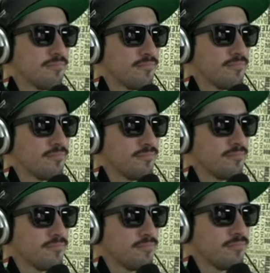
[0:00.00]

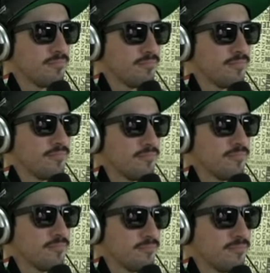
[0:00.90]

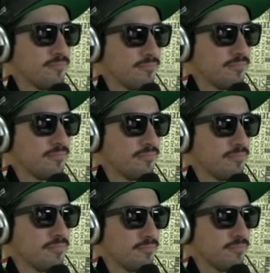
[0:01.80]

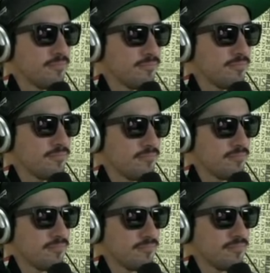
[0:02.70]

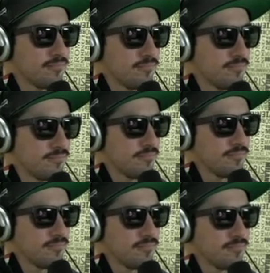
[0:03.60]

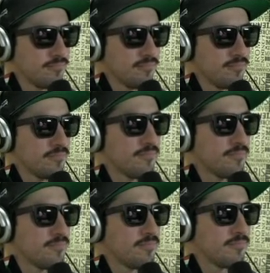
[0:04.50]

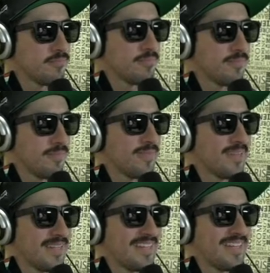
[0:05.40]

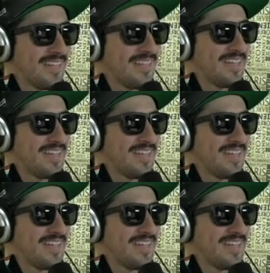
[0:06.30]
The person shown says nothing.